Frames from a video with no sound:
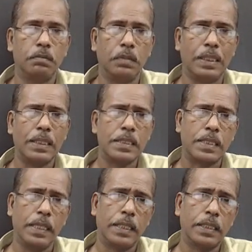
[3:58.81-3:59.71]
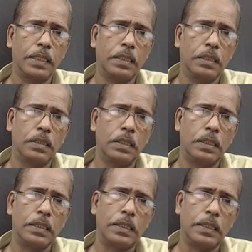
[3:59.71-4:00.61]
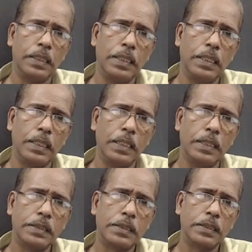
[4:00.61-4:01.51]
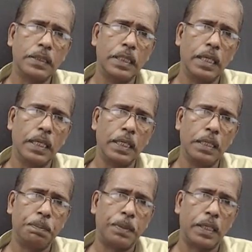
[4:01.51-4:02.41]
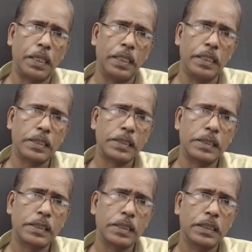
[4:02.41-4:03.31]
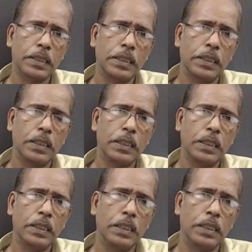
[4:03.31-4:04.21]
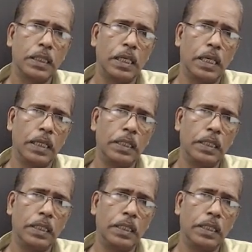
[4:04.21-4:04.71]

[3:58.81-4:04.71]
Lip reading: Let us take t is e power x and